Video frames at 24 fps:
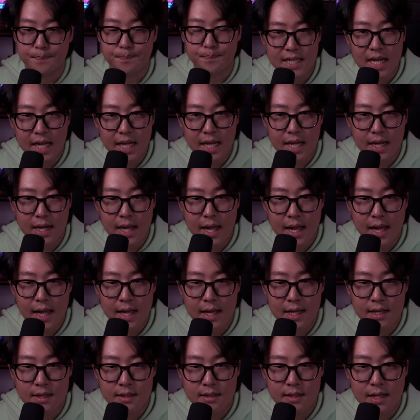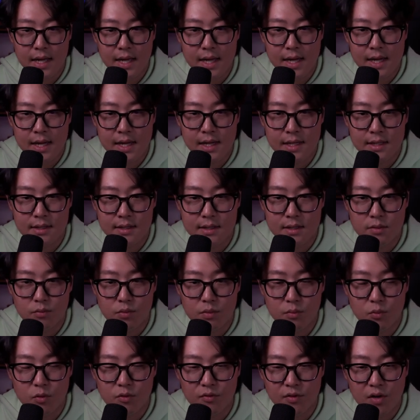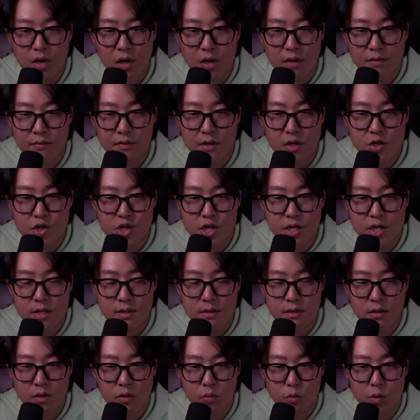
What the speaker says: Deck and hand has remove card function,